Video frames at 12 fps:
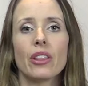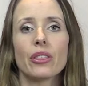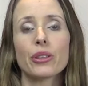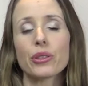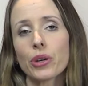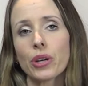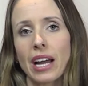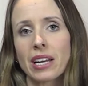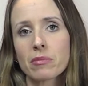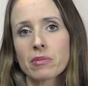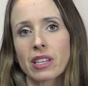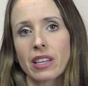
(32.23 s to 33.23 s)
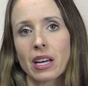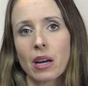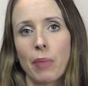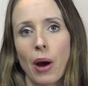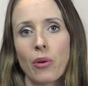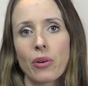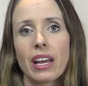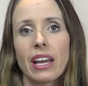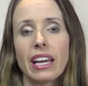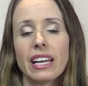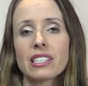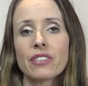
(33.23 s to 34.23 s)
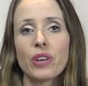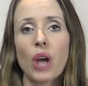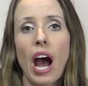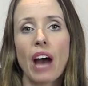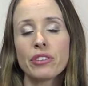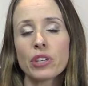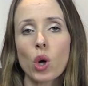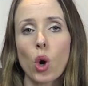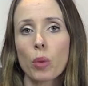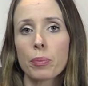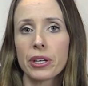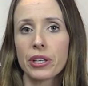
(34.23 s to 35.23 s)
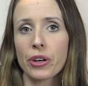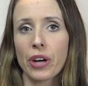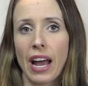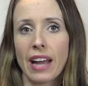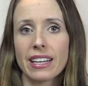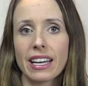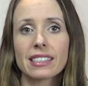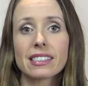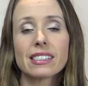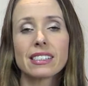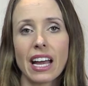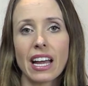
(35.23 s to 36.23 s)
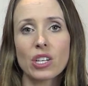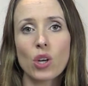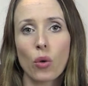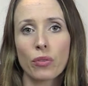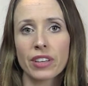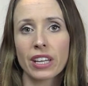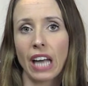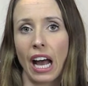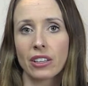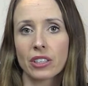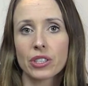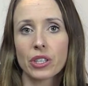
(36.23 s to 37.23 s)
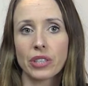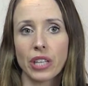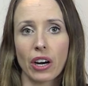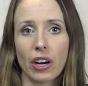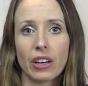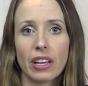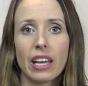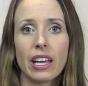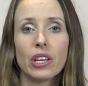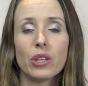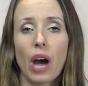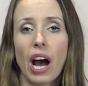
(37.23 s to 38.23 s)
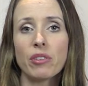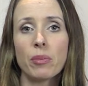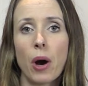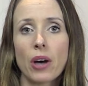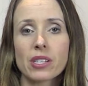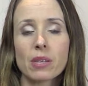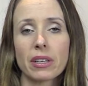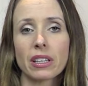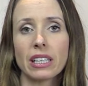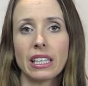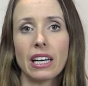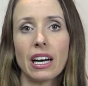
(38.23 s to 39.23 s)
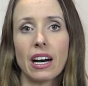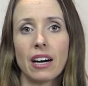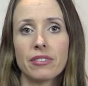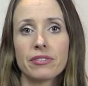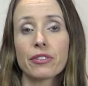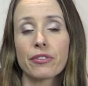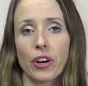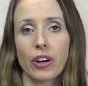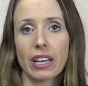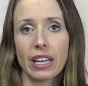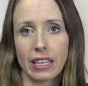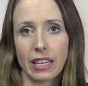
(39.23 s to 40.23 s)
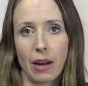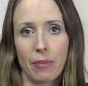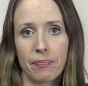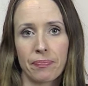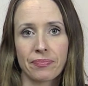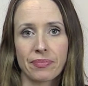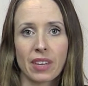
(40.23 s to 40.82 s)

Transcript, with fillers: The third item to think about is if you have your corporate year end extend over the calendar year, you have a possibility of deferring income.